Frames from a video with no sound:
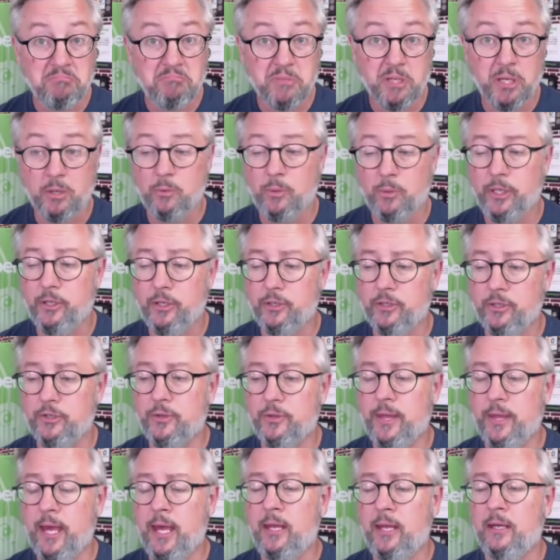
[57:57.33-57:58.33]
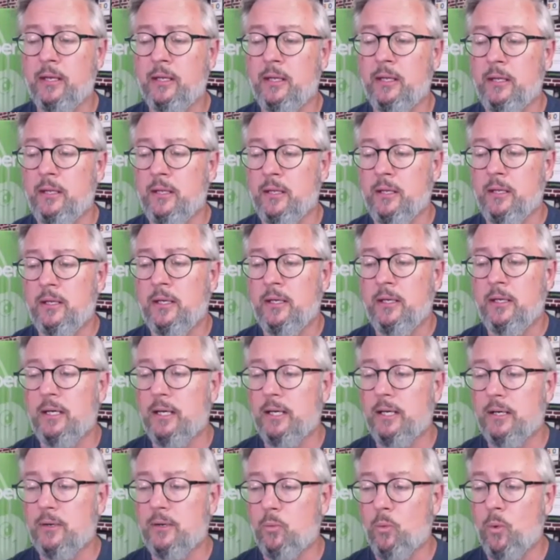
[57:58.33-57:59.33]
You know, we could do that
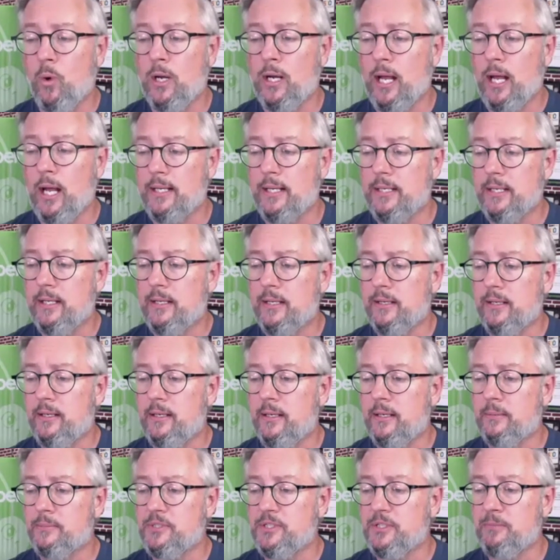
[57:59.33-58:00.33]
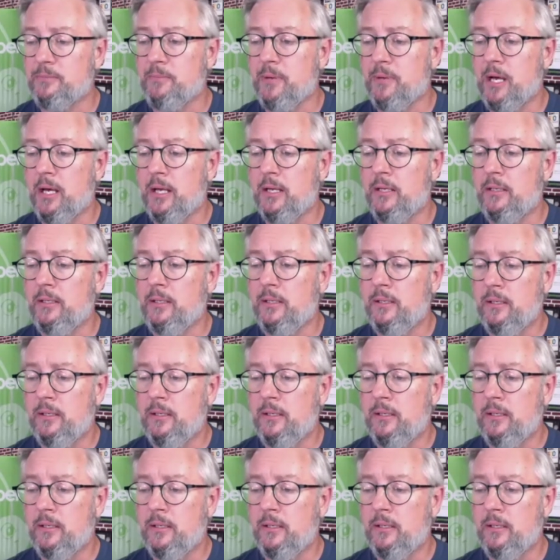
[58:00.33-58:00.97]
uh, one idea that comes to mind.